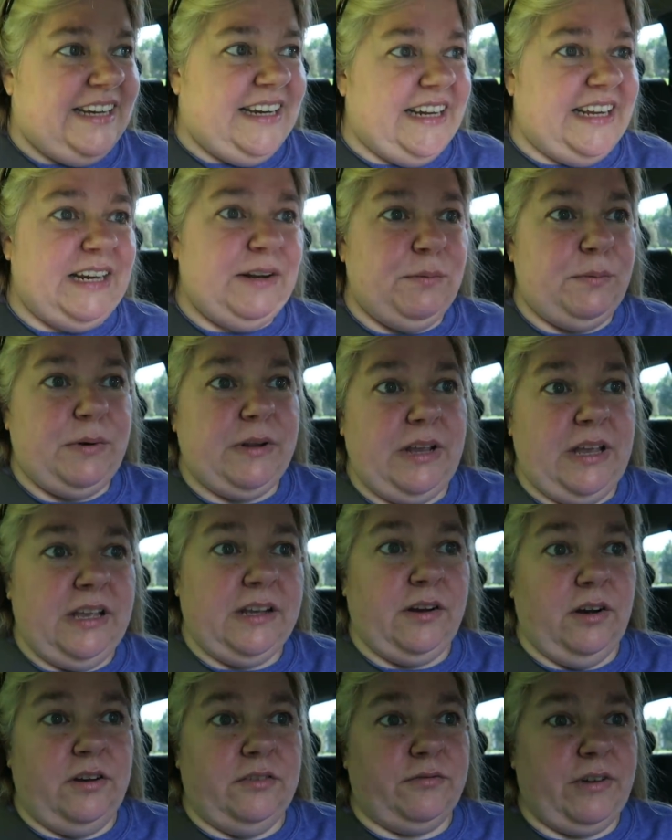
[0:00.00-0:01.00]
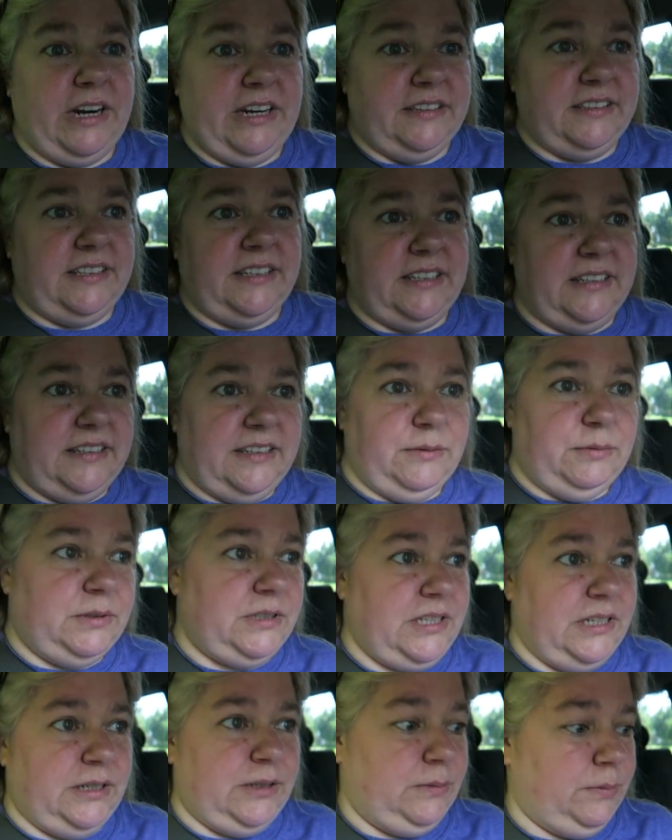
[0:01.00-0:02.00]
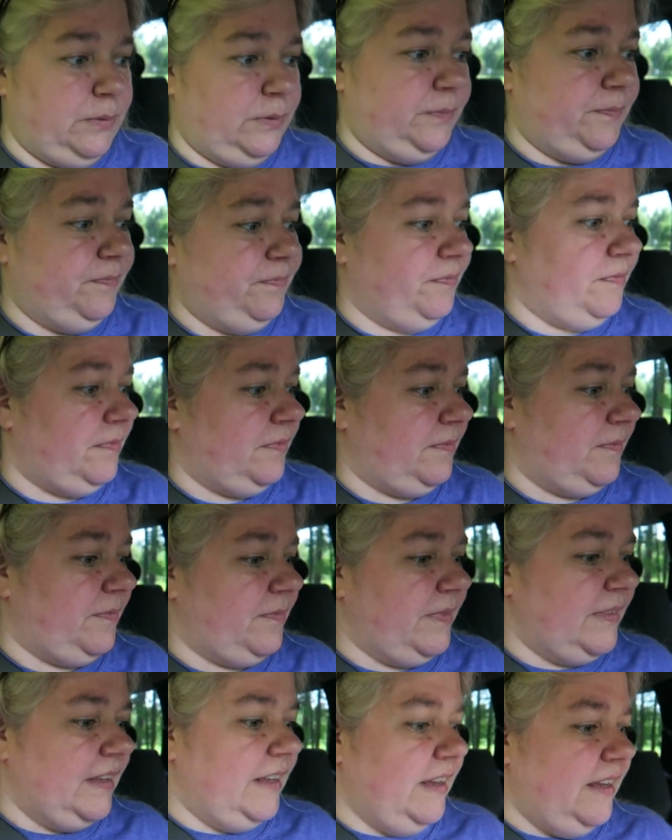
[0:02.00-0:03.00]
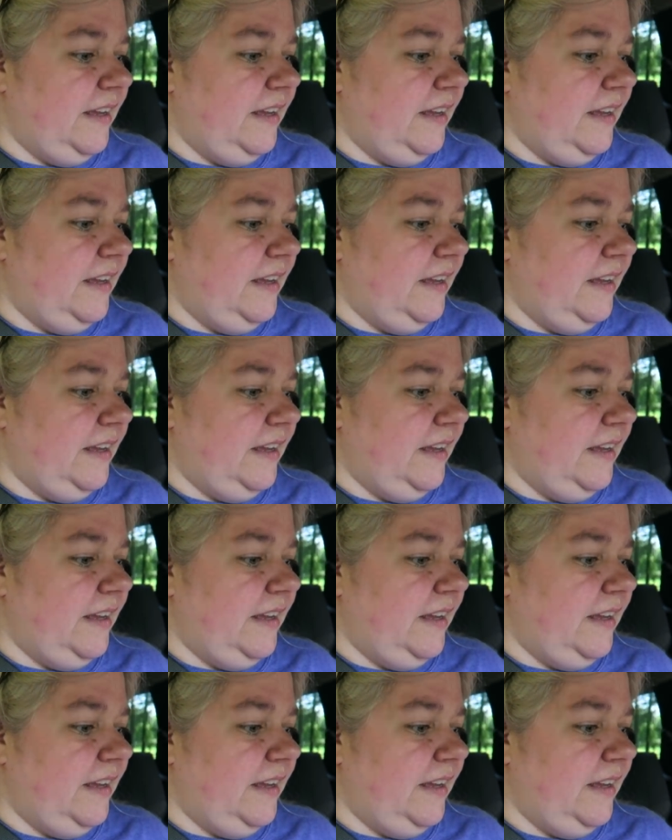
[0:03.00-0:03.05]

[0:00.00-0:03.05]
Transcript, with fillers: and it would it had gone rancid. It was terrible. It was disgusting,